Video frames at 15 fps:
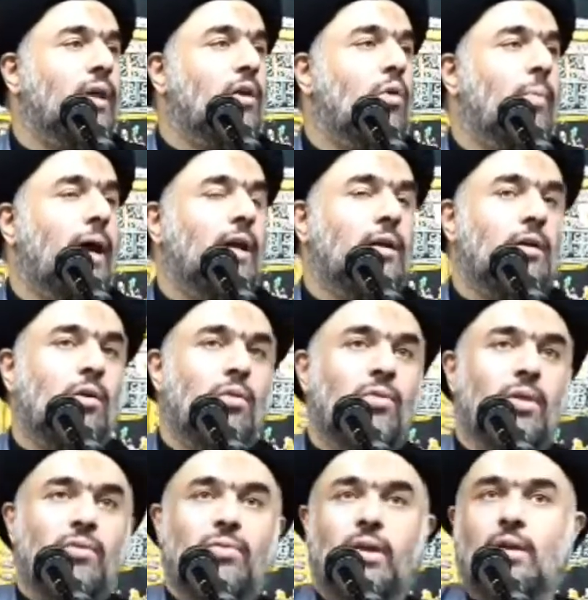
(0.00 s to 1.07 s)
the commander
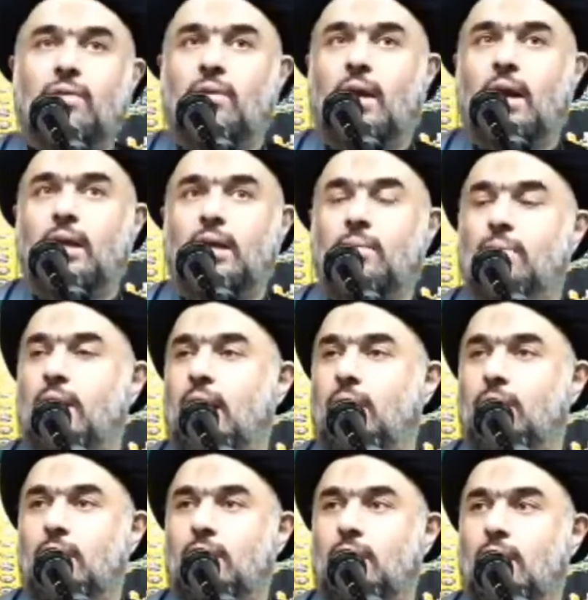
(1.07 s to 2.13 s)
of the faithful Ali ibn
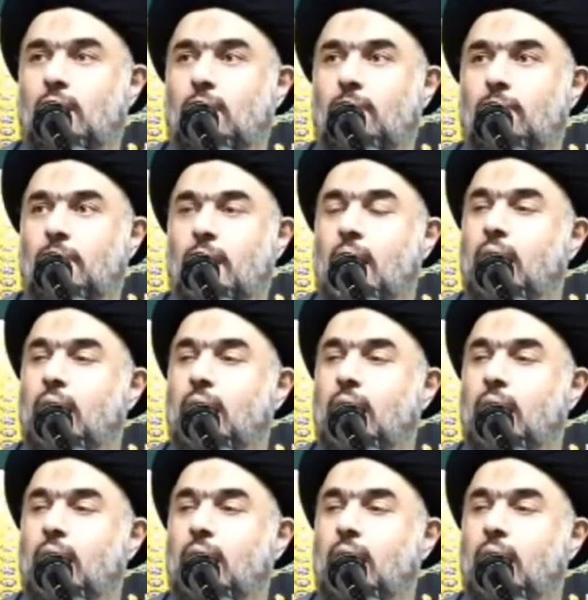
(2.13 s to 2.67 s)
Abi Talib,